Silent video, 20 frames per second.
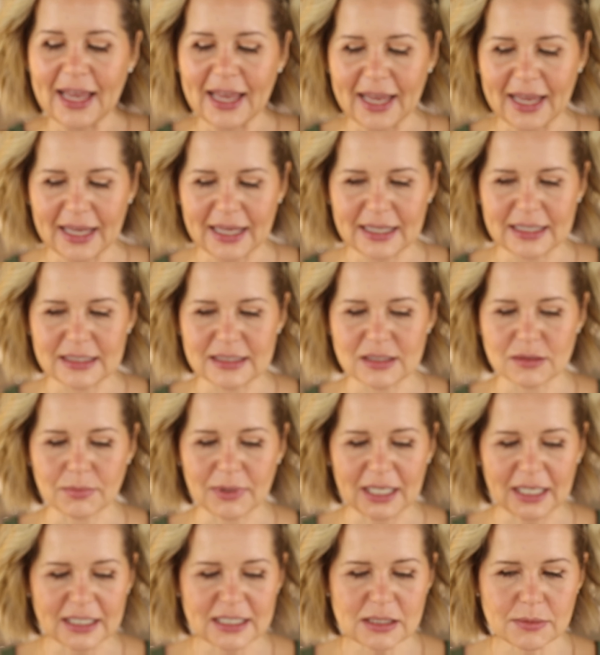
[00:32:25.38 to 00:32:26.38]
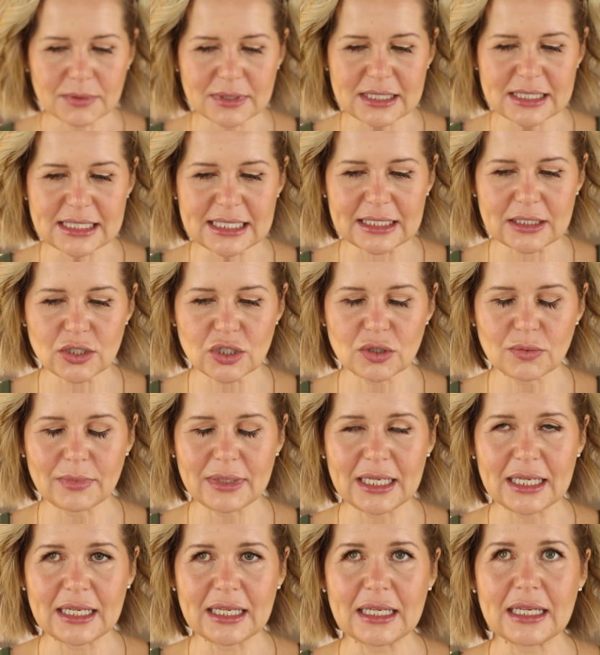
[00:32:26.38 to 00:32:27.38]
and my husband said to
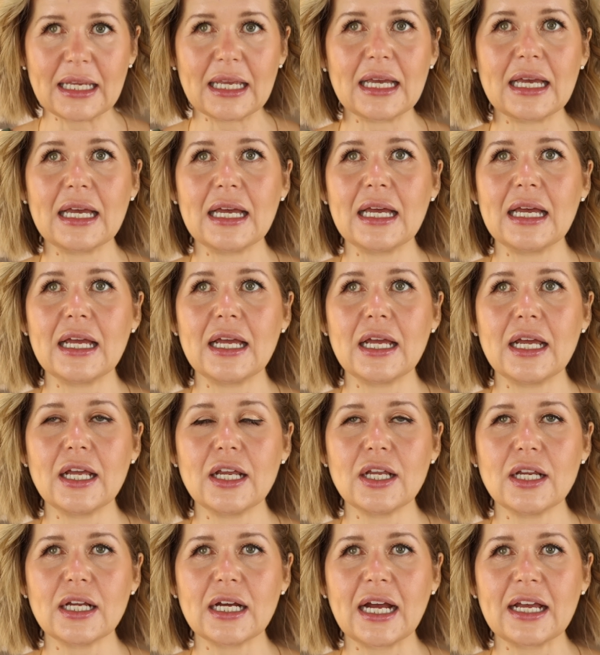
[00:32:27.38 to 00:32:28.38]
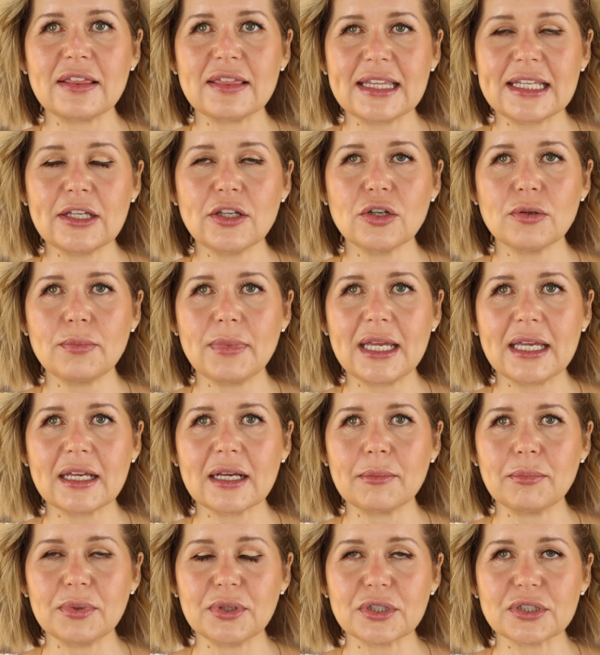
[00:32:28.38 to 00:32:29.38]
me, I think your
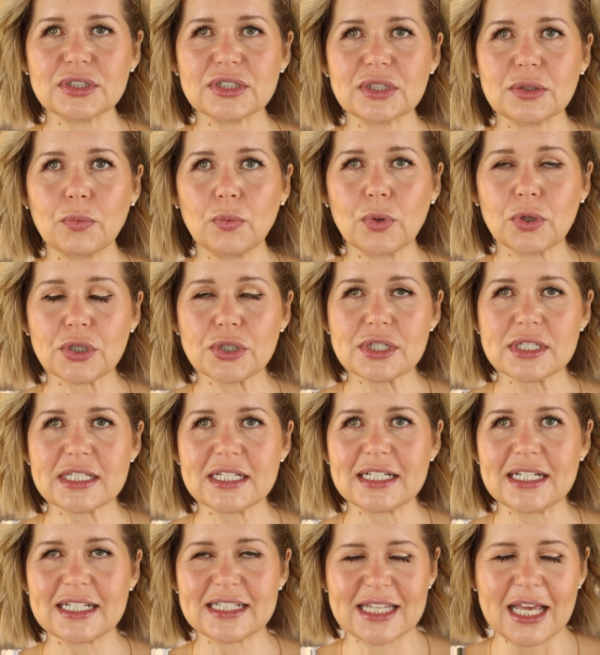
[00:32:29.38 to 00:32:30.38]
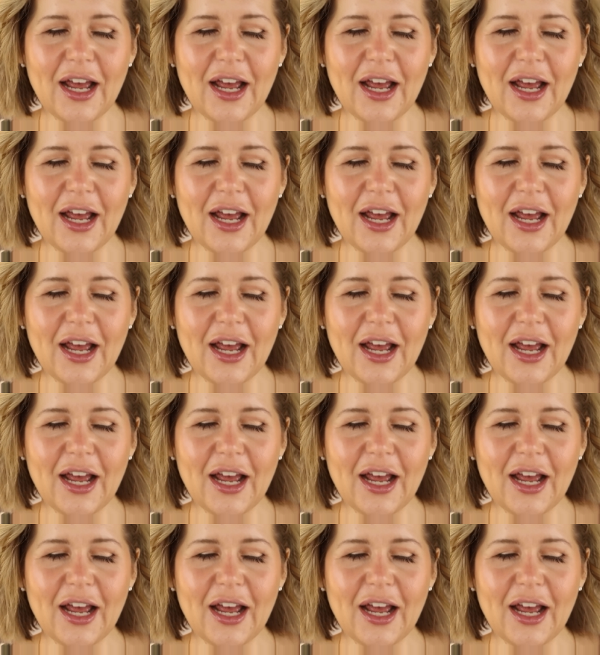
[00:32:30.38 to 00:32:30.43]
makeup looks the worst it has